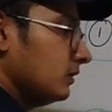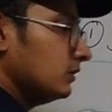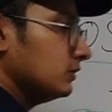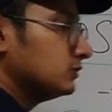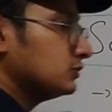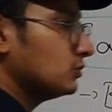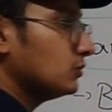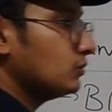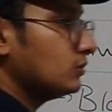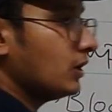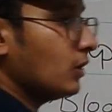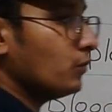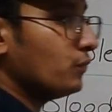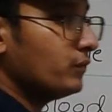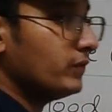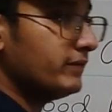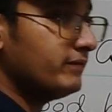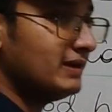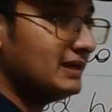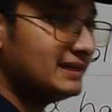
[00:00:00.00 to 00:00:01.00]
So now
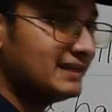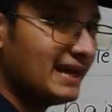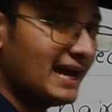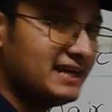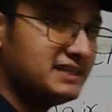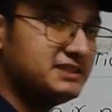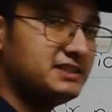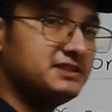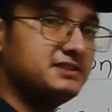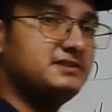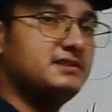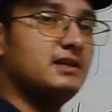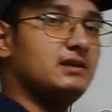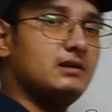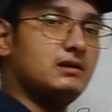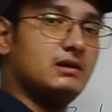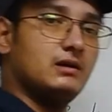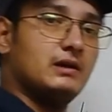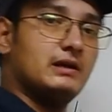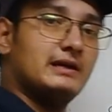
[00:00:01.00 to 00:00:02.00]
we will digest the
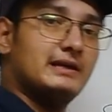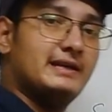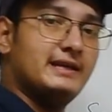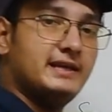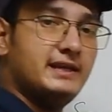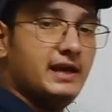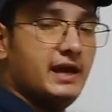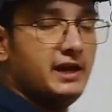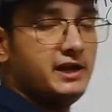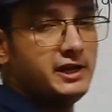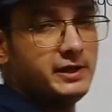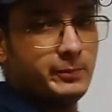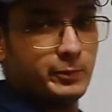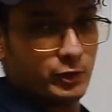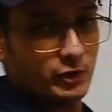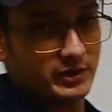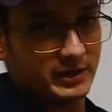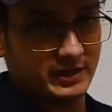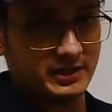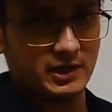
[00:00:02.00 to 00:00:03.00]
DNA
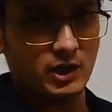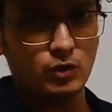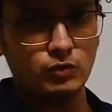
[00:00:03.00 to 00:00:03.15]
product.